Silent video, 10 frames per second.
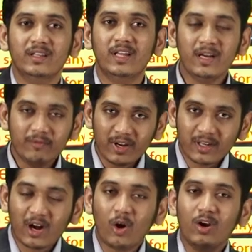Then
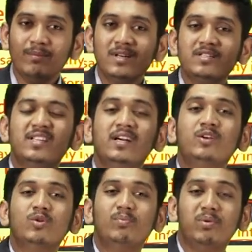when government
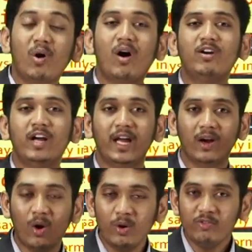said to block
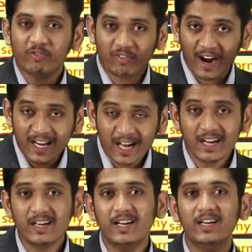around
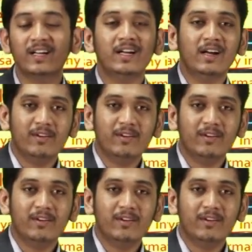500